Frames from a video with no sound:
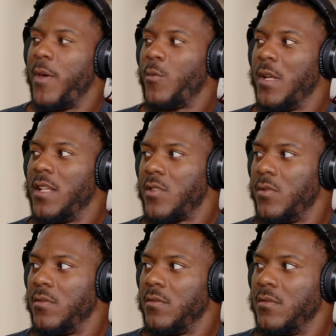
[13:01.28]
pic with it
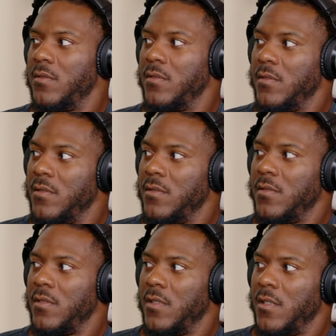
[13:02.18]
too.
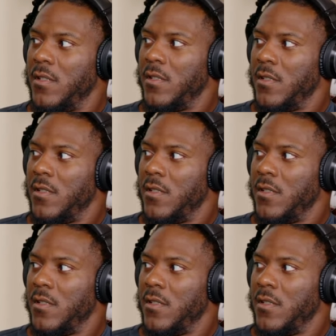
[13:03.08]
Yeah,